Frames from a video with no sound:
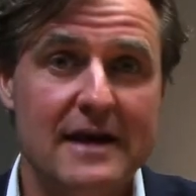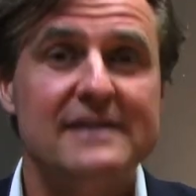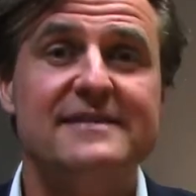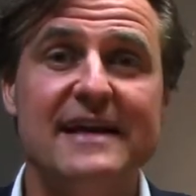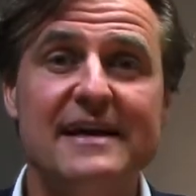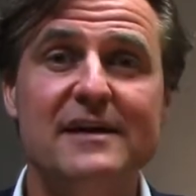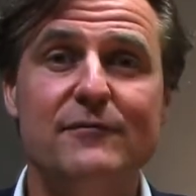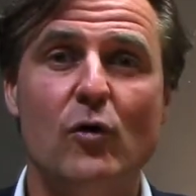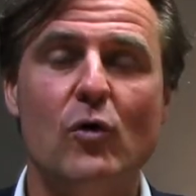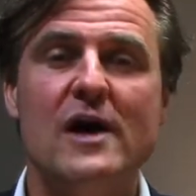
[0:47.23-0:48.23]
Second of
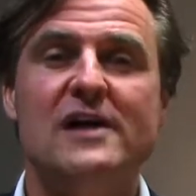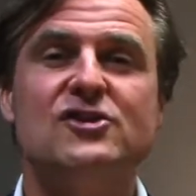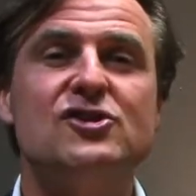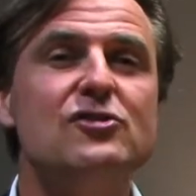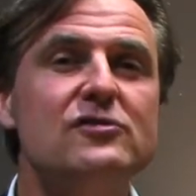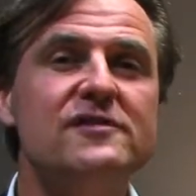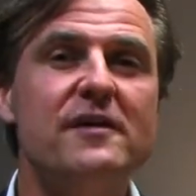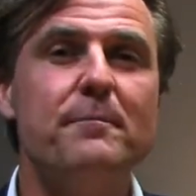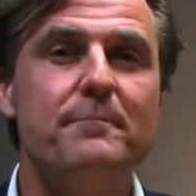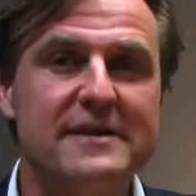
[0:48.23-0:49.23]
all, choose a
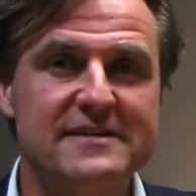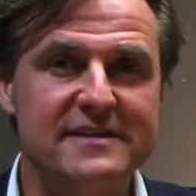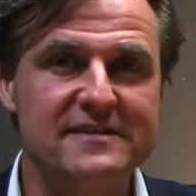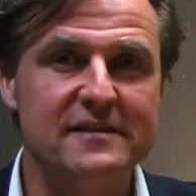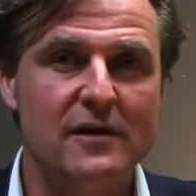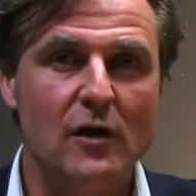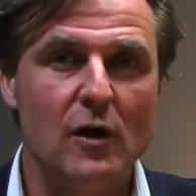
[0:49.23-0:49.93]
business